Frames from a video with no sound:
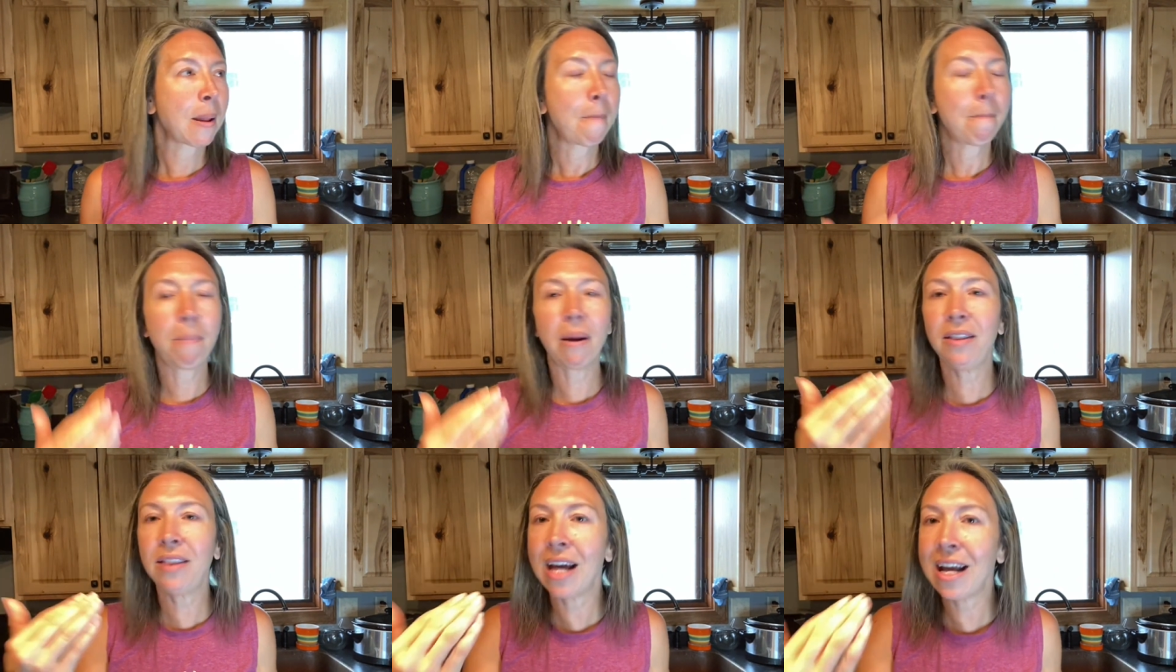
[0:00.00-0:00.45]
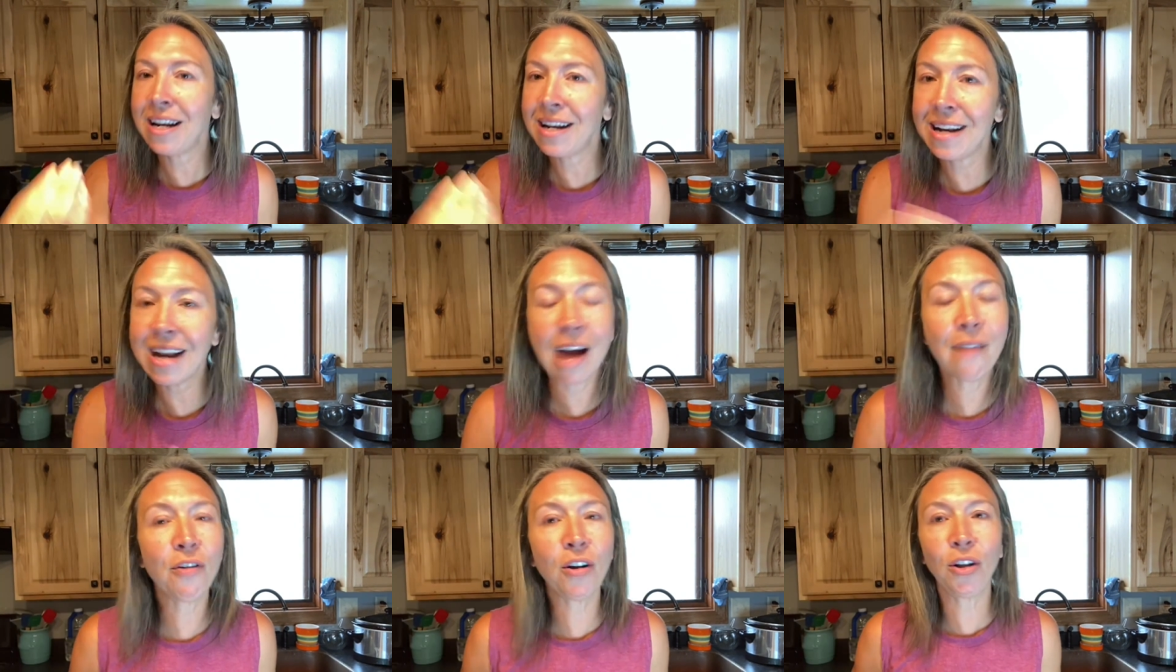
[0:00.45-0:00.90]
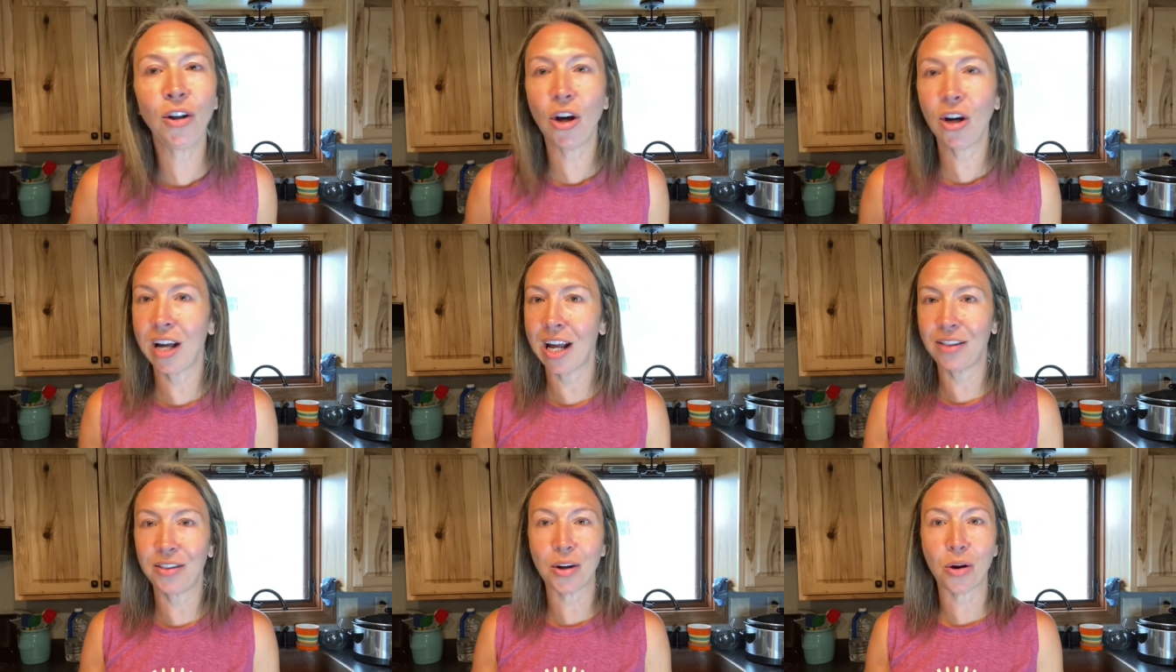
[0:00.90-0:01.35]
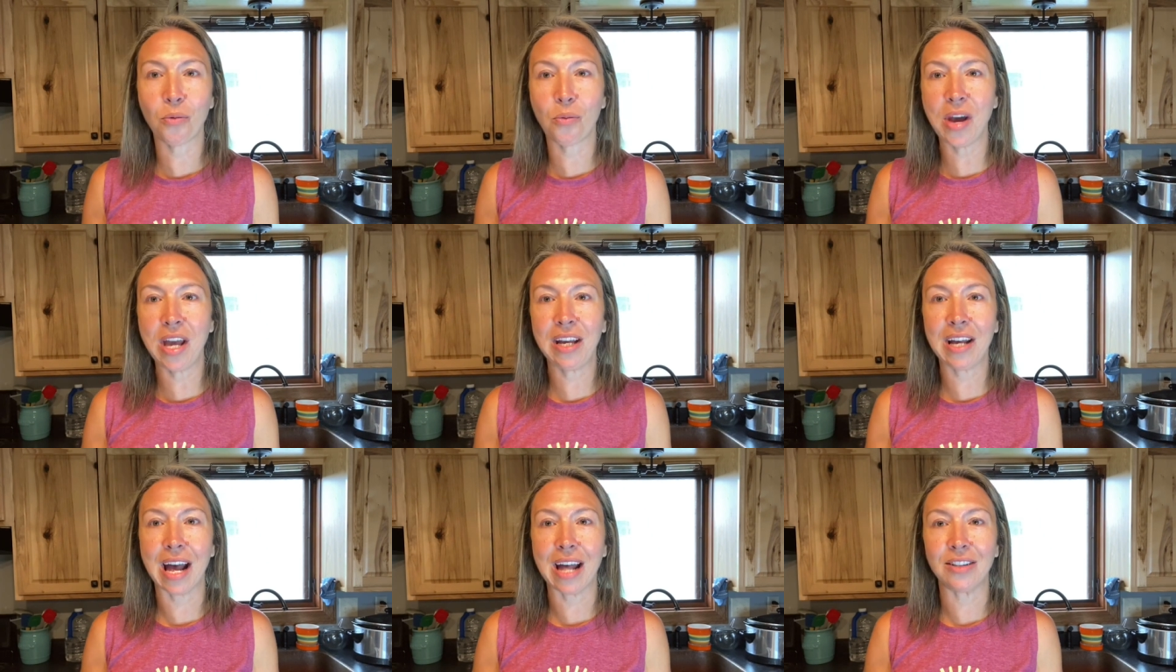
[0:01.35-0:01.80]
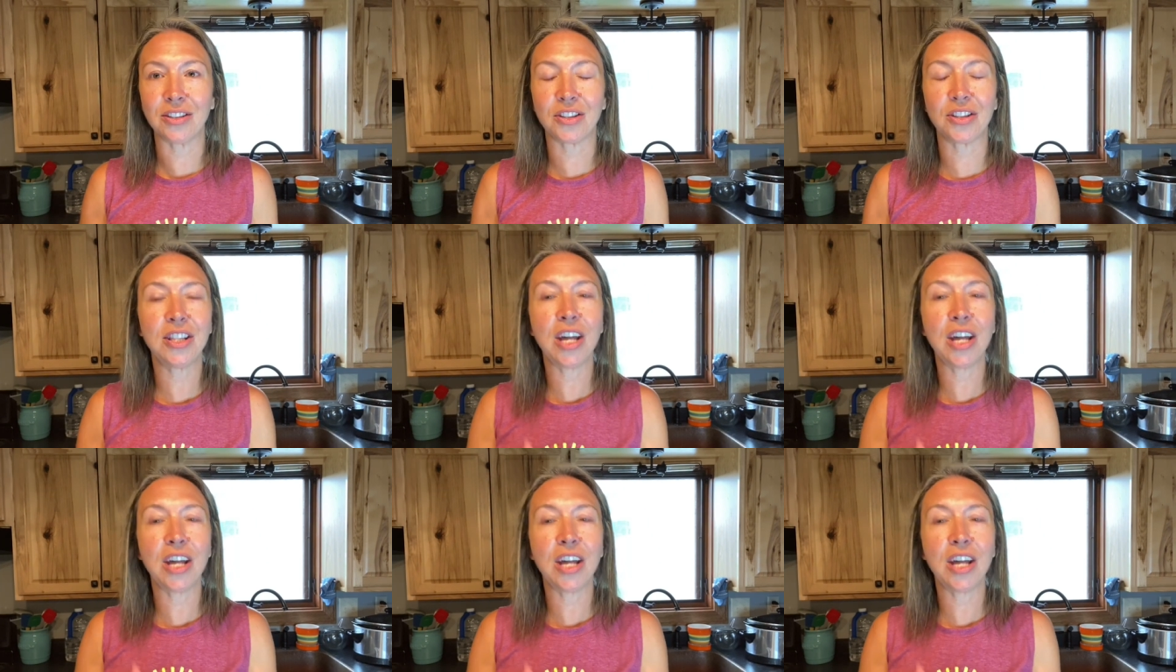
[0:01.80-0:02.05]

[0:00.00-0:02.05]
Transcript: but they never look at their weekends.